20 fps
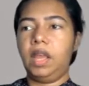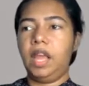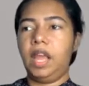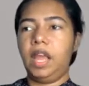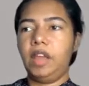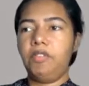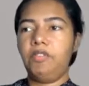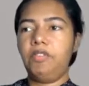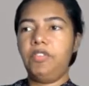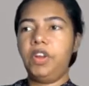
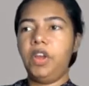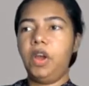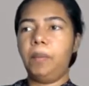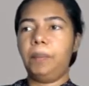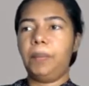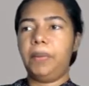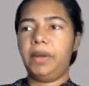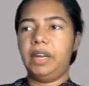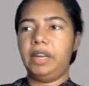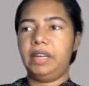Every
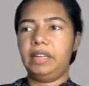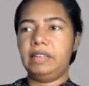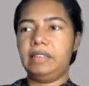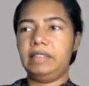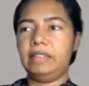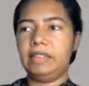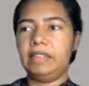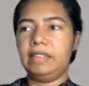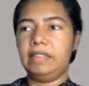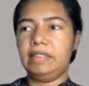operating
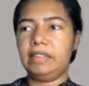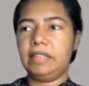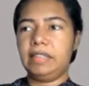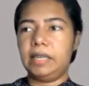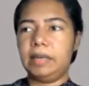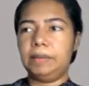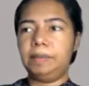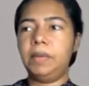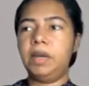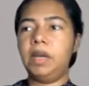
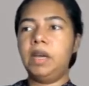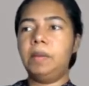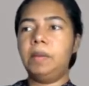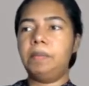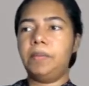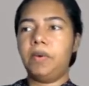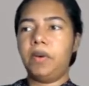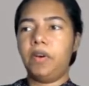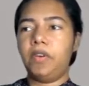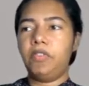system
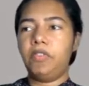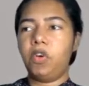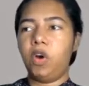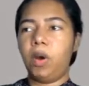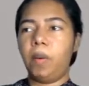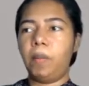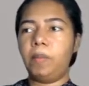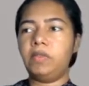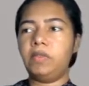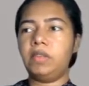
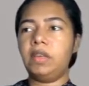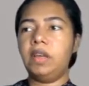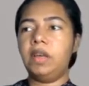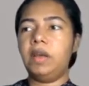performs